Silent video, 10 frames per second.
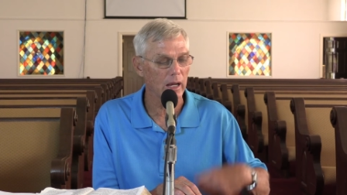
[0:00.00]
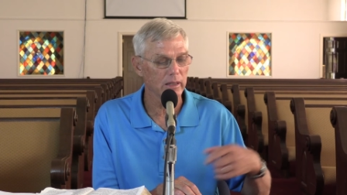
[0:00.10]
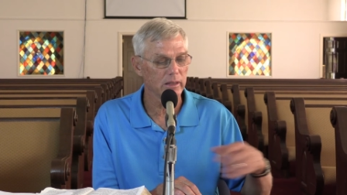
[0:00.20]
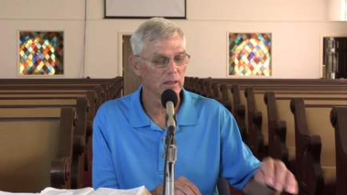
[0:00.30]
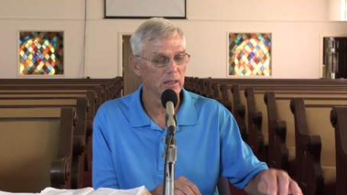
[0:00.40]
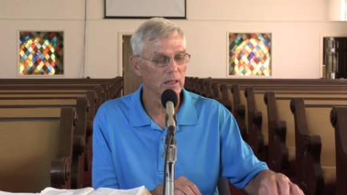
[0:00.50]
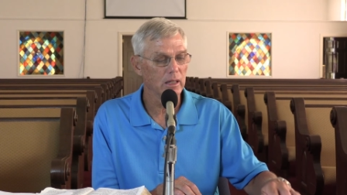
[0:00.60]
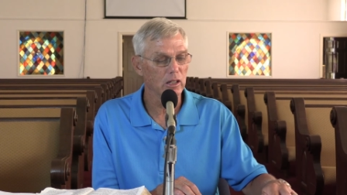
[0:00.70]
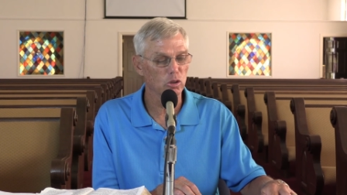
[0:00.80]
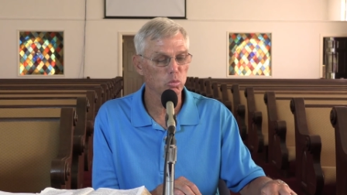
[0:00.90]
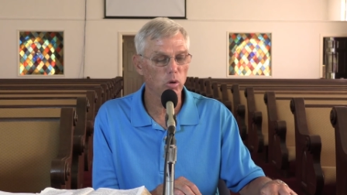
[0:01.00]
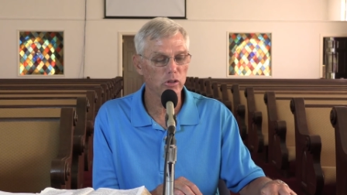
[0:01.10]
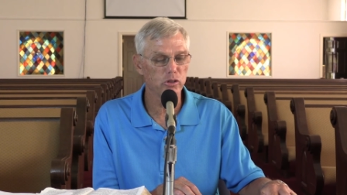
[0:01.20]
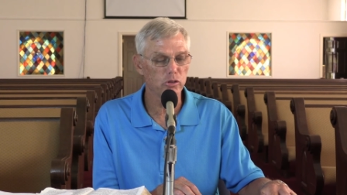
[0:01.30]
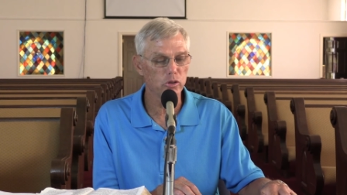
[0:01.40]
got. It is
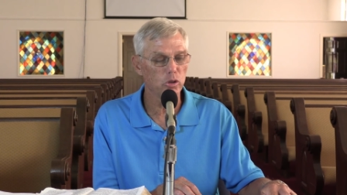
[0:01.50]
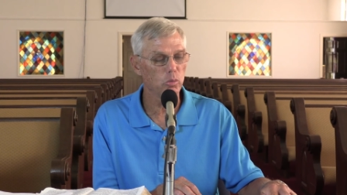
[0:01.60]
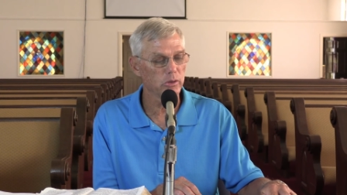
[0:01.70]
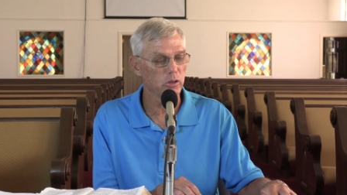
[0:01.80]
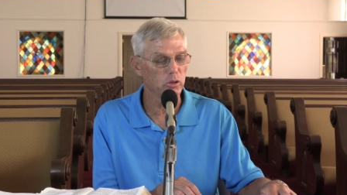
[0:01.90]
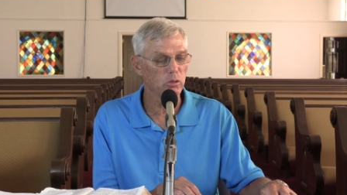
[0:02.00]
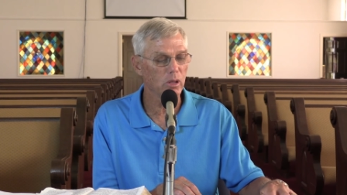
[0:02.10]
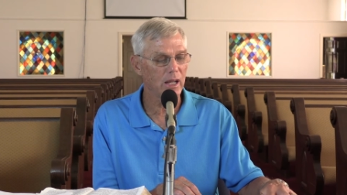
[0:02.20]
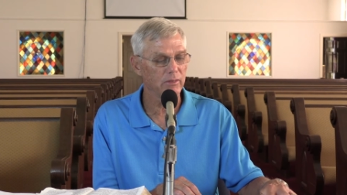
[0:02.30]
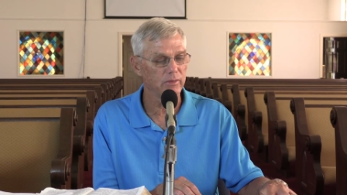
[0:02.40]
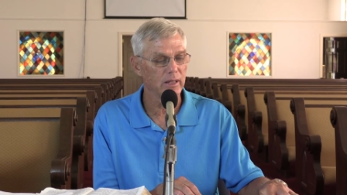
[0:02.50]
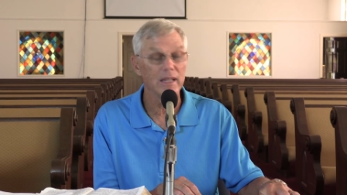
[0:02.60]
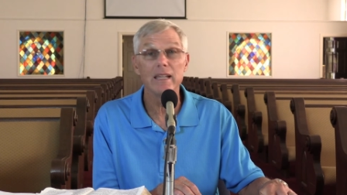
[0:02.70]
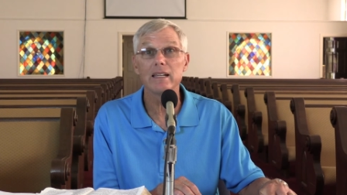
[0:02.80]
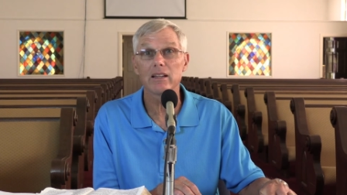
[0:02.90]
what you do with the new life
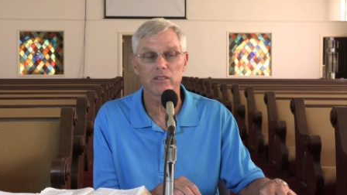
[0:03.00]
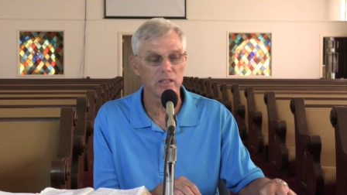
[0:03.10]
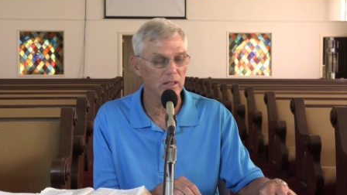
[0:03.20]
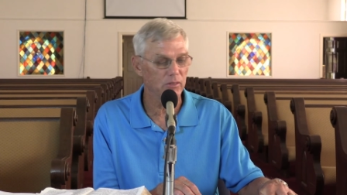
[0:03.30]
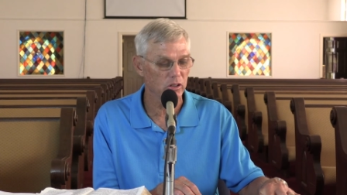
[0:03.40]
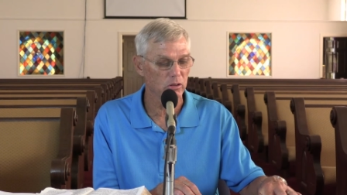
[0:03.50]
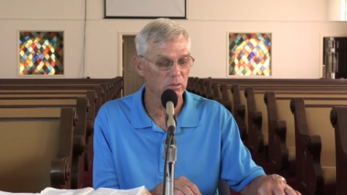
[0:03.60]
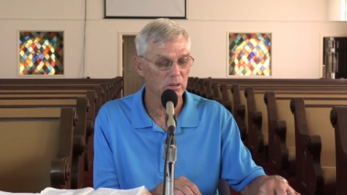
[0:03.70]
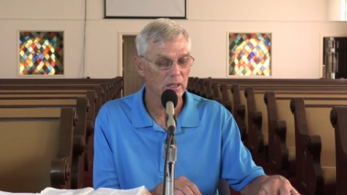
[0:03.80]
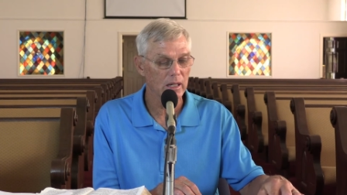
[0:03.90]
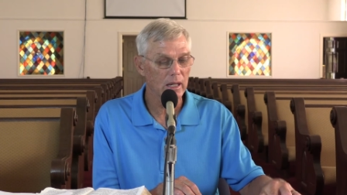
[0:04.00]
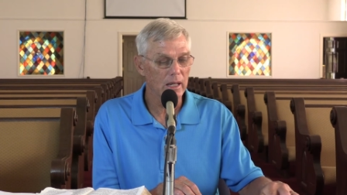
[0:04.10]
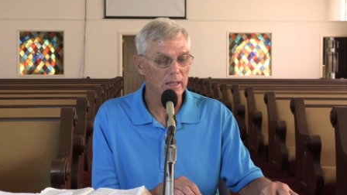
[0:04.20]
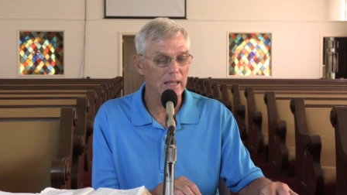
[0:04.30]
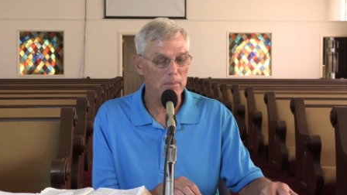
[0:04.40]
he has given you
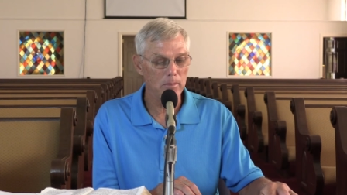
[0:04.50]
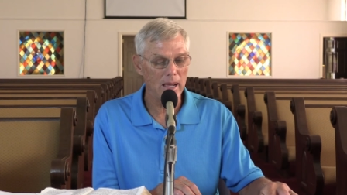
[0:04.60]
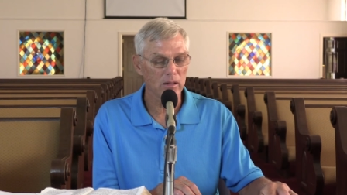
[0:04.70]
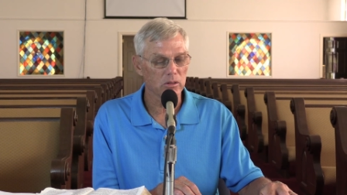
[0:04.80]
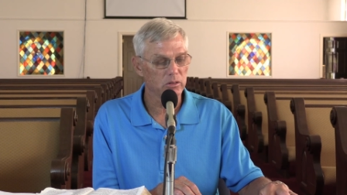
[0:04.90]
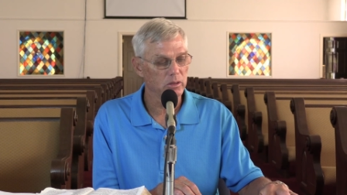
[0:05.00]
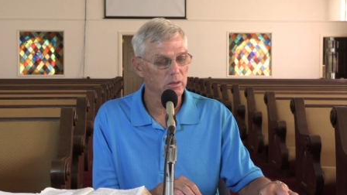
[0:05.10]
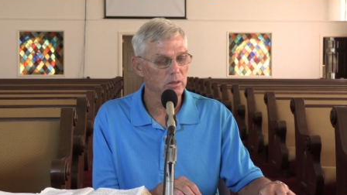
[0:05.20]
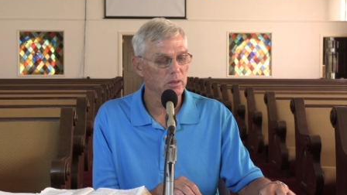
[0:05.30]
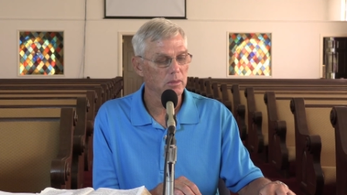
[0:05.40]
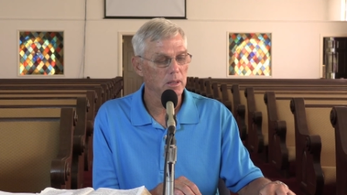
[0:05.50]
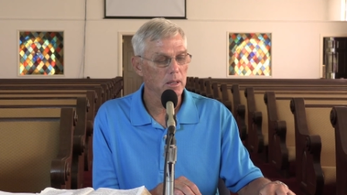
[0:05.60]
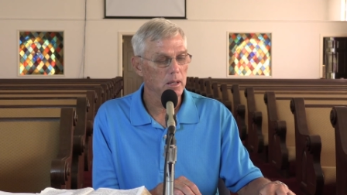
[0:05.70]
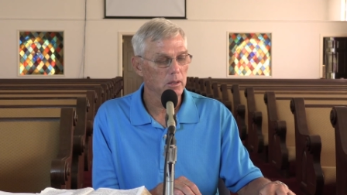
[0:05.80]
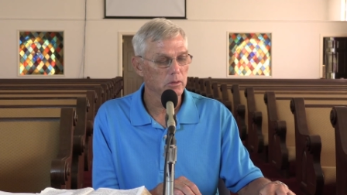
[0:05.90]
that matters.
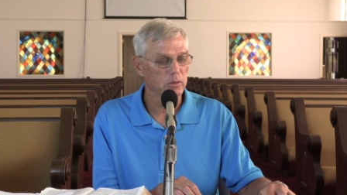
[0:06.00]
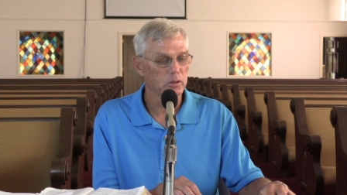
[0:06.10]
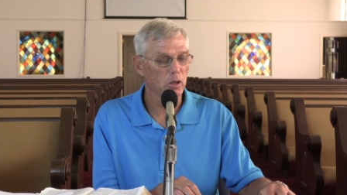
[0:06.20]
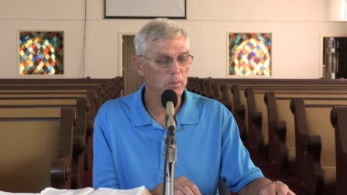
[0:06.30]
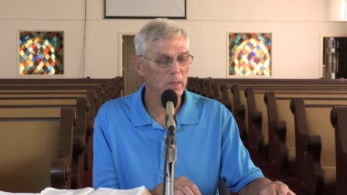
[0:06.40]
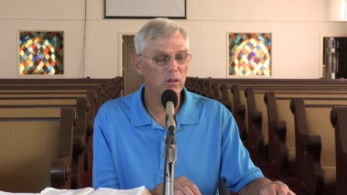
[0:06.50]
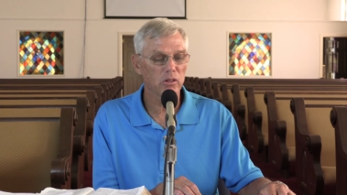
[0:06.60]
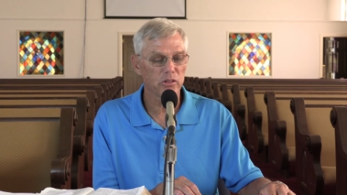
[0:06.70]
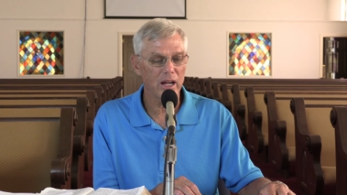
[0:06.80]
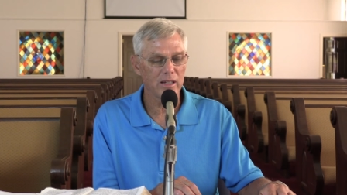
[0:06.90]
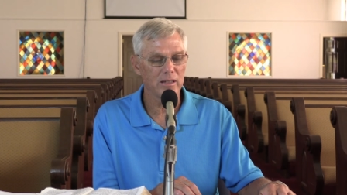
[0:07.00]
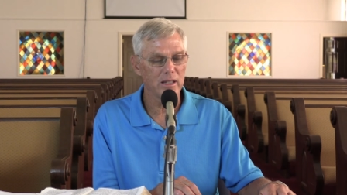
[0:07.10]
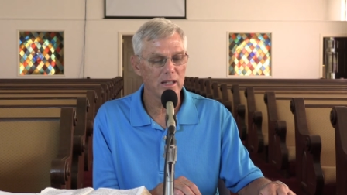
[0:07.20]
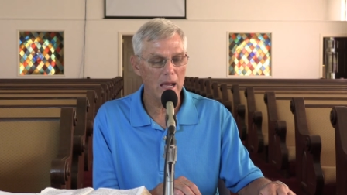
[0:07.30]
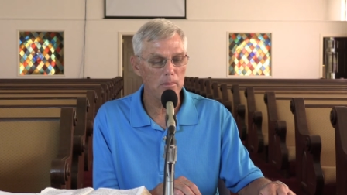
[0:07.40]
So many are
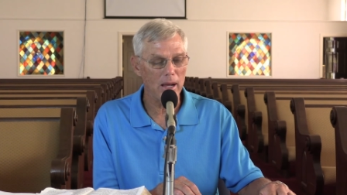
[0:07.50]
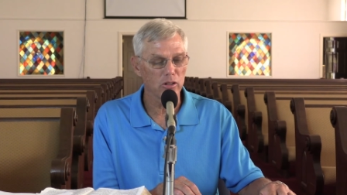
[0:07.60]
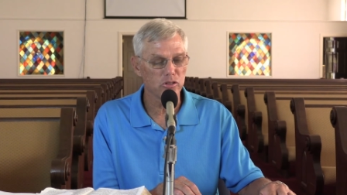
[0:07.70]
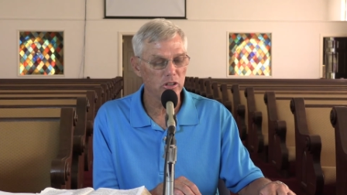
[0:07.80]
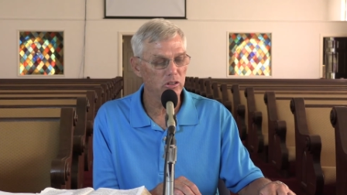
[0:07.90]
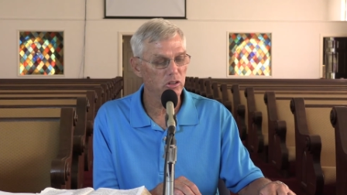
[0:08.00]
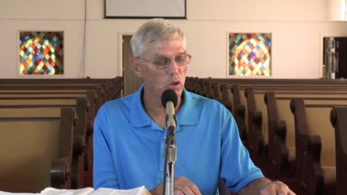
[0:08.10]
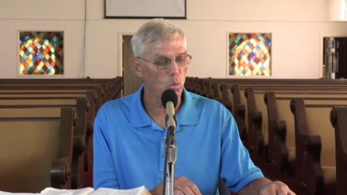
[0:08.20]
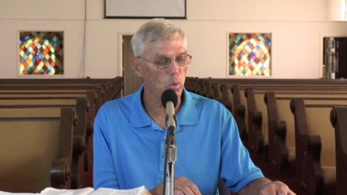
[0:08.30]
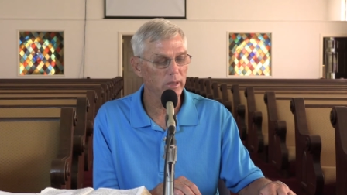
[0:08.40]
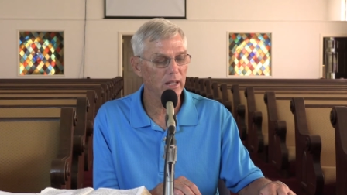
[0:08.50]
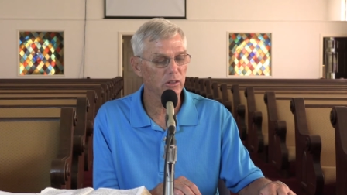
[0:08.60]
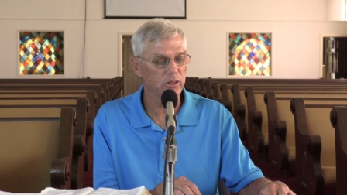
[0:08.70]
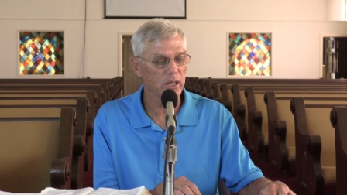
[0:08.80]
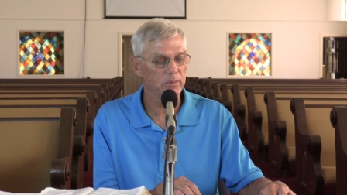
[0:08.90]
excited about Jesus when
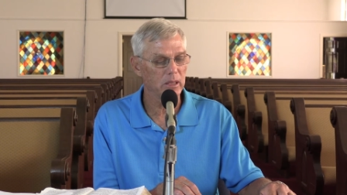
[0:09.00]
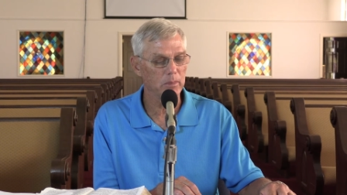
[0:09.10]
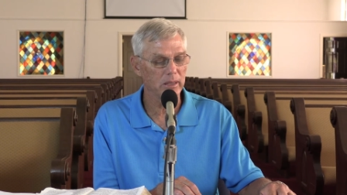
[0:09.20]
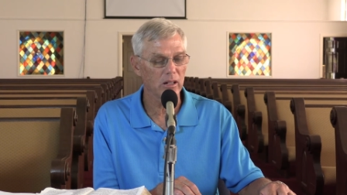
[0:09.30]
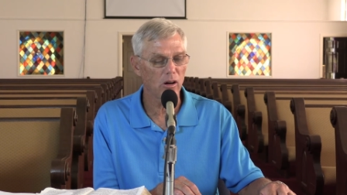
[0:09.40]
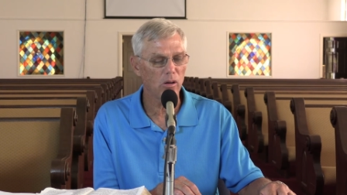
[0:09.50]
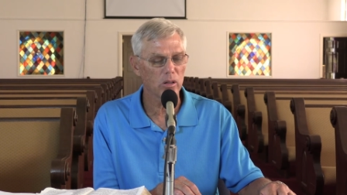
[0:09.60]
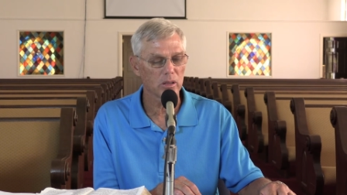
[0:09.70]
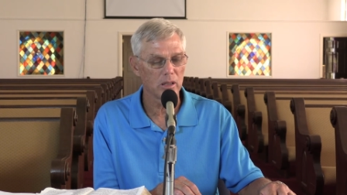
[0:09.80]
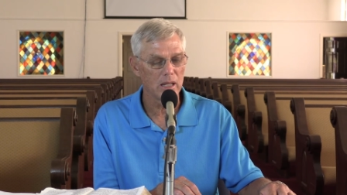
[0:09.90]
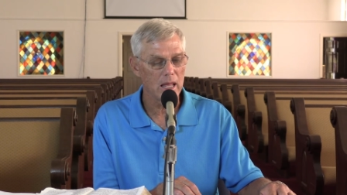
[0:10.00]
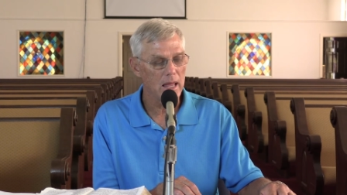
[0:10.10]
they accept him in their heart.